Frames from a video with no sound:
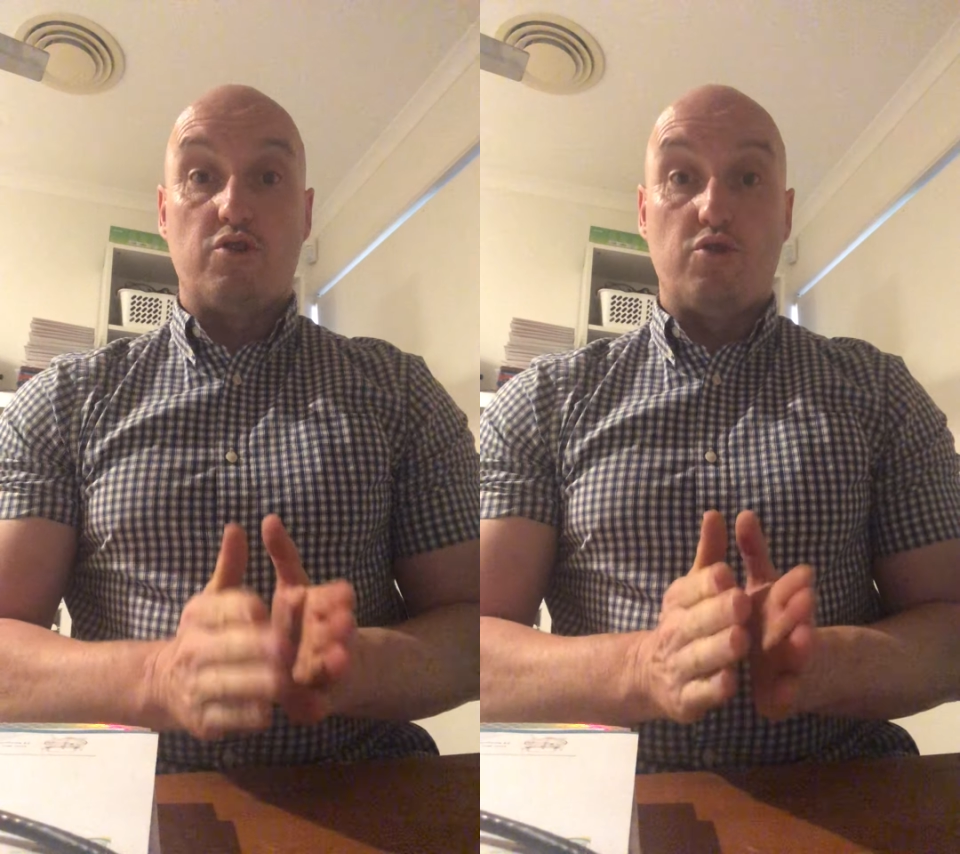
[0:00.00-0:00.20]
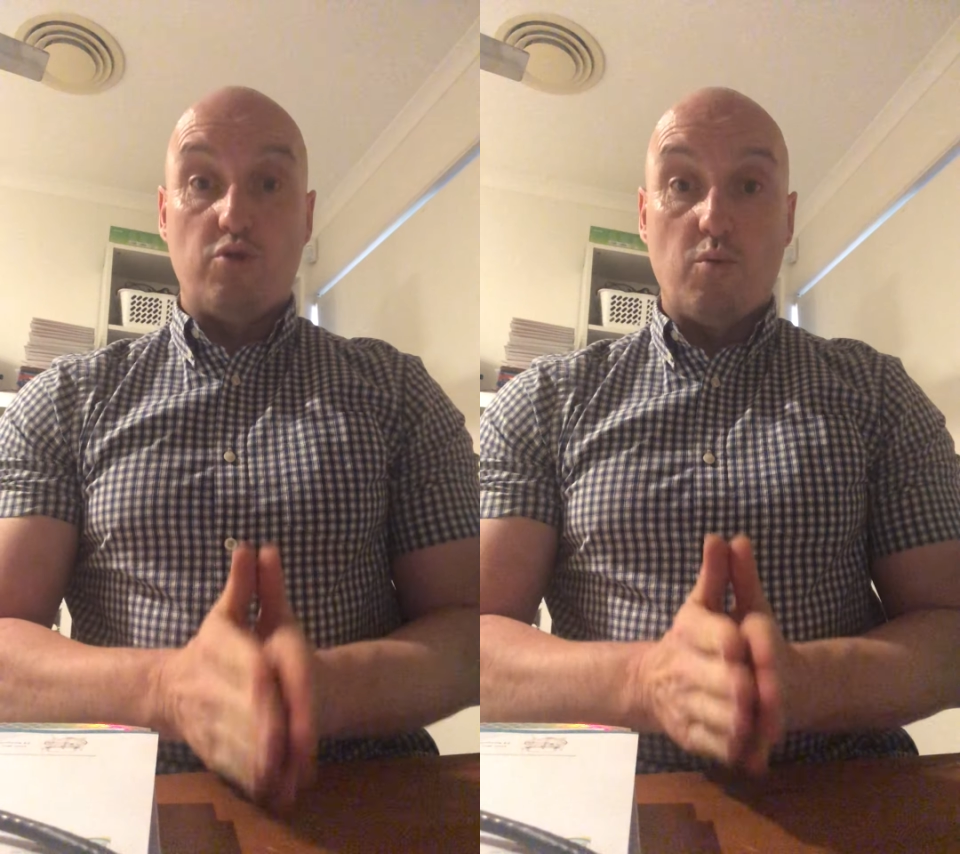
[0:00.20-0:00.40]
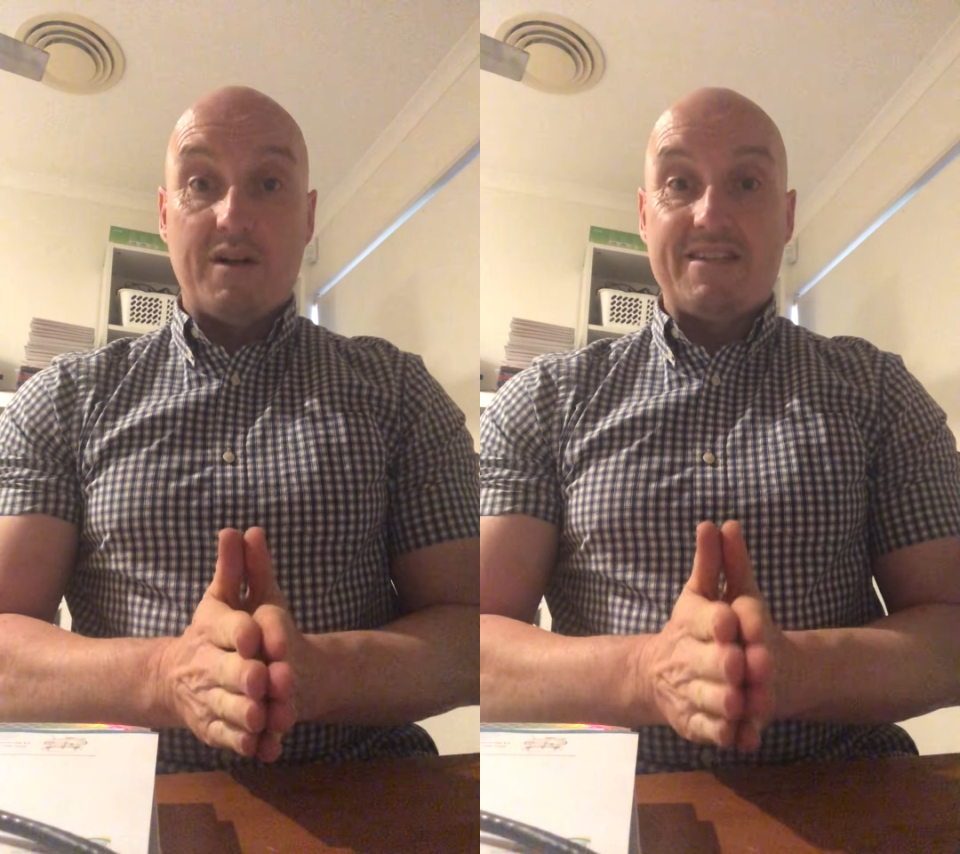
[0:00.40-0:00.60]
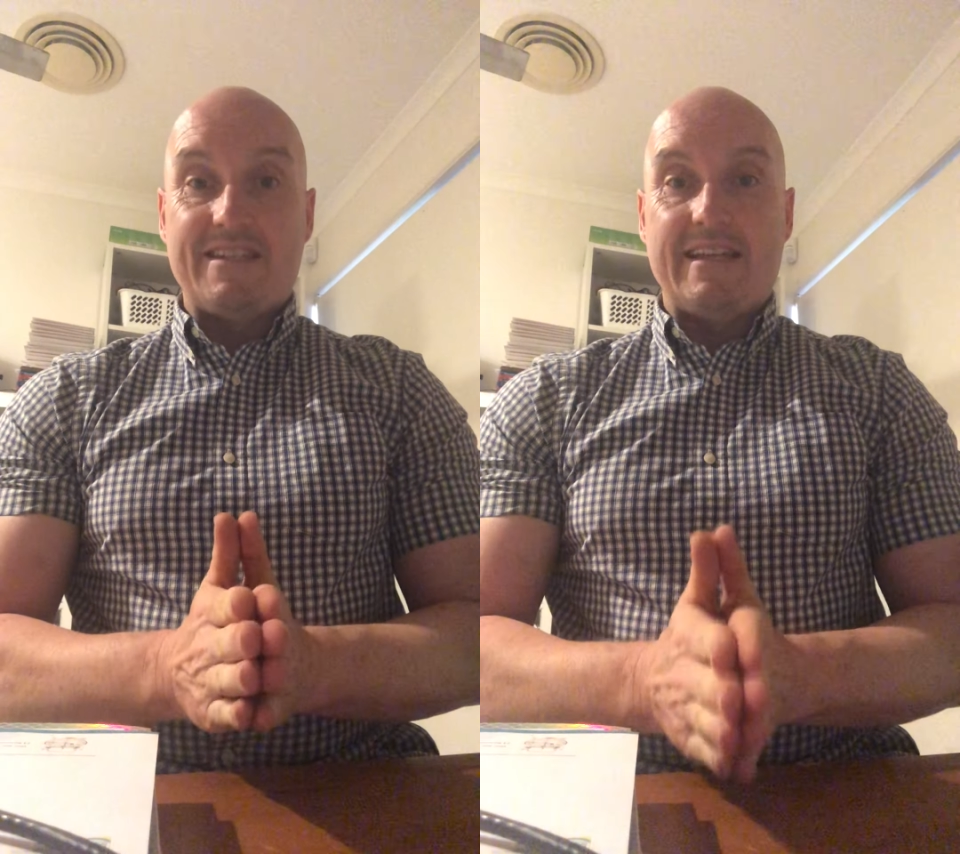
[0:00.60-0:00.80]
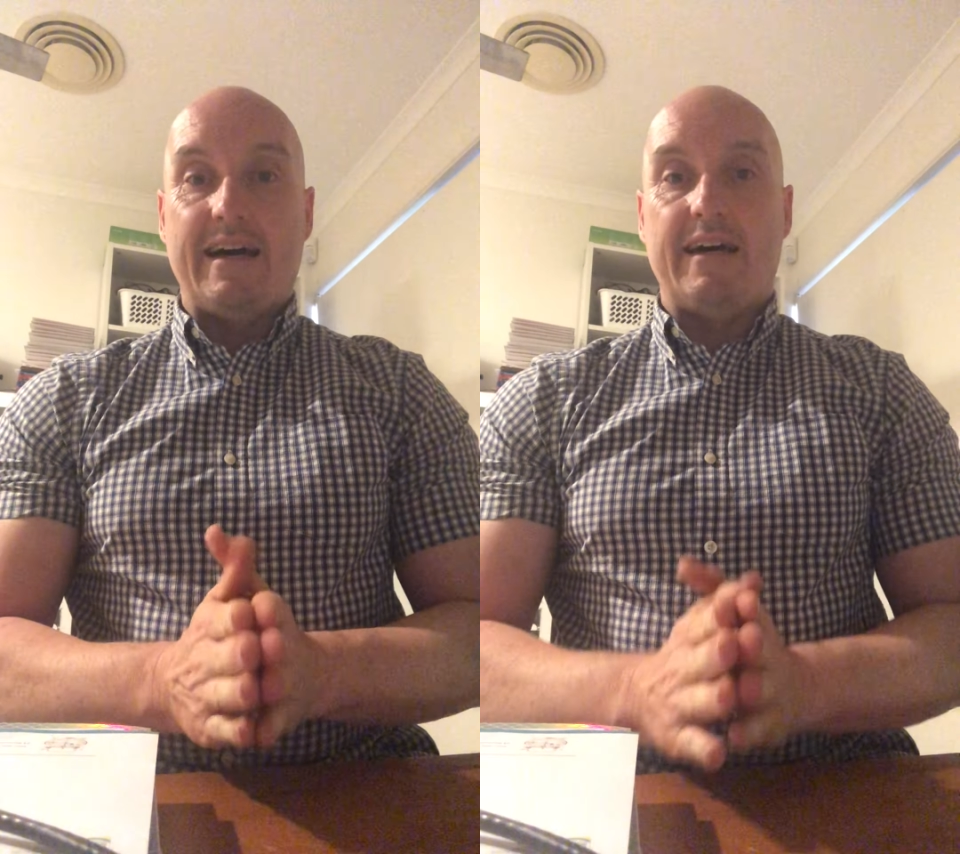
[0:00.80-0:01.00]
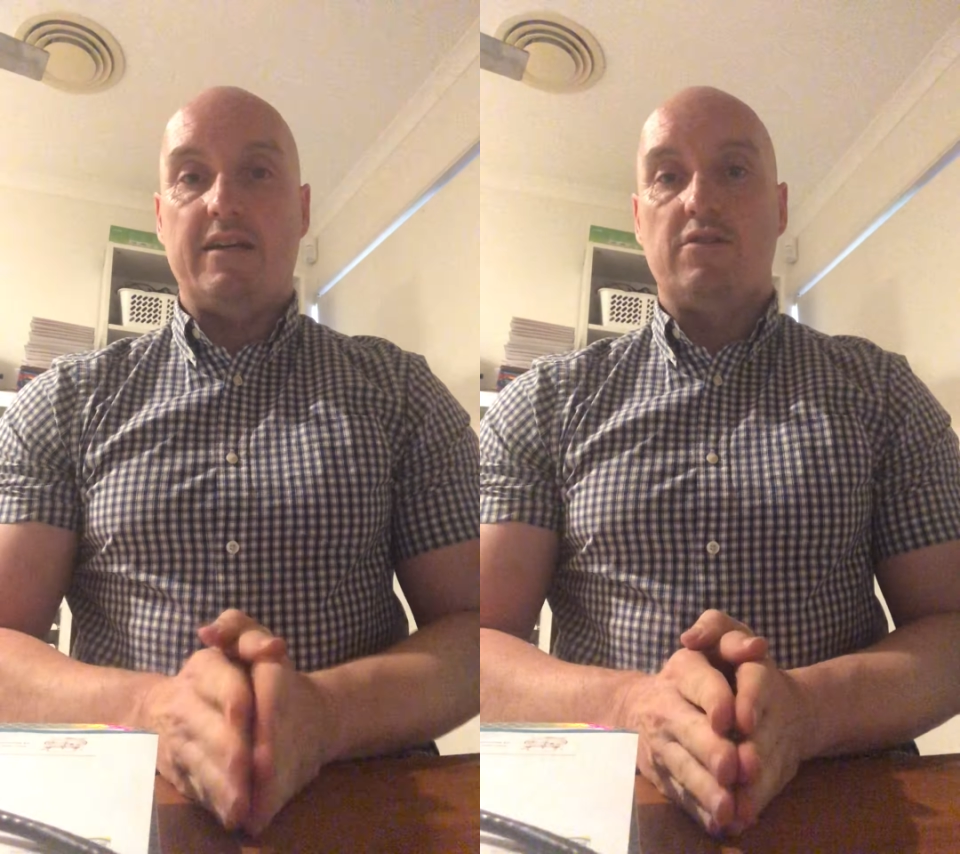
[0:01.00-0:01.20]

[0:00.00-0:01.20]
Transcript: to do one today